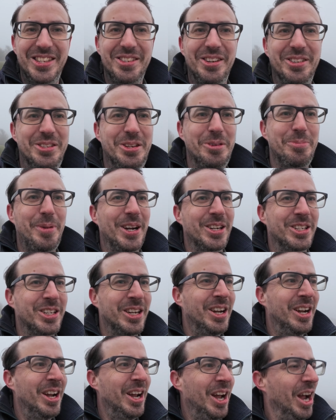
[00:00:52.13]
not too much
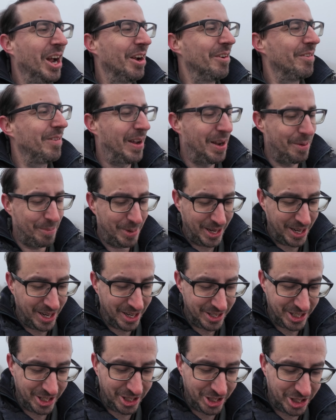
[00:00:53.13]
around me
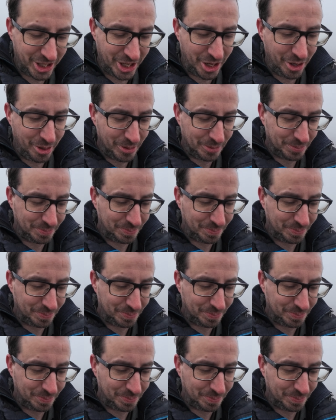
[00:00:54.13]
to shoot.